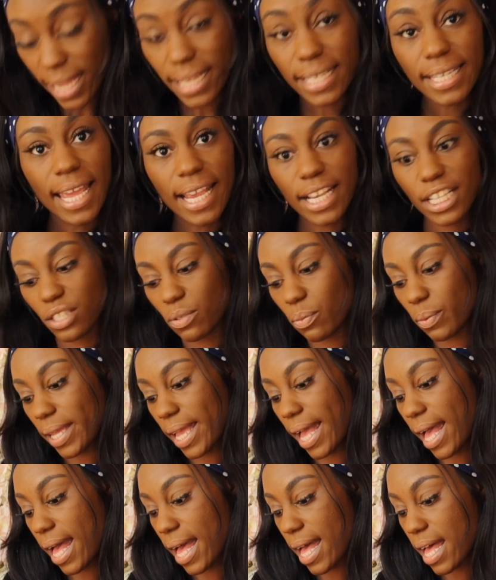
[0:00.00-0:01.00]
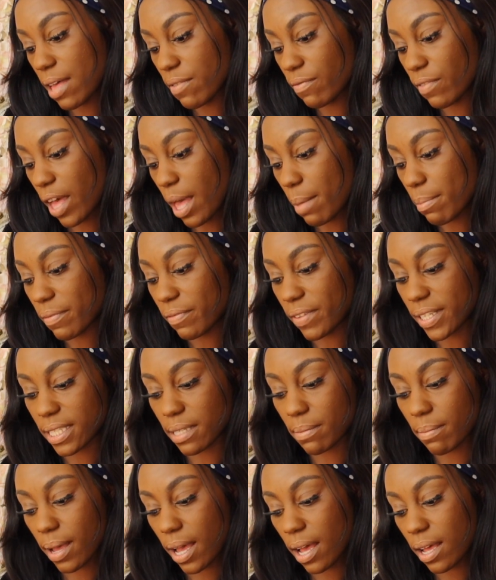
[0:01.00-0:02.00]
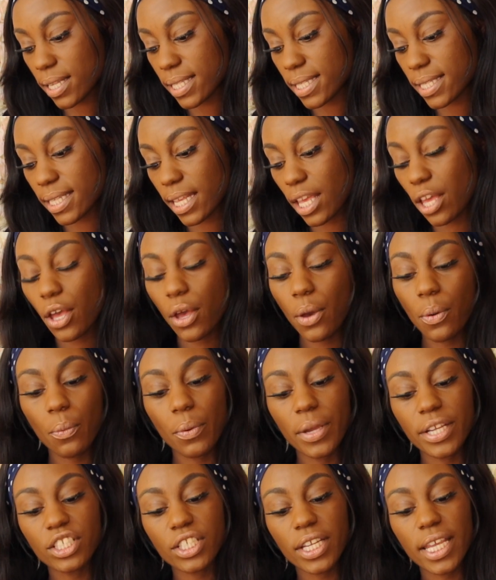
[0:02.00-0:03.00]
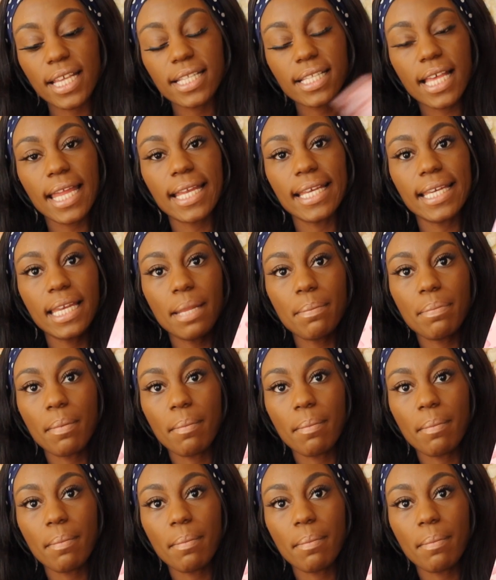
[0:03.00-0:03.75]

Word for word: Next we have um, Vitamasque which is a lip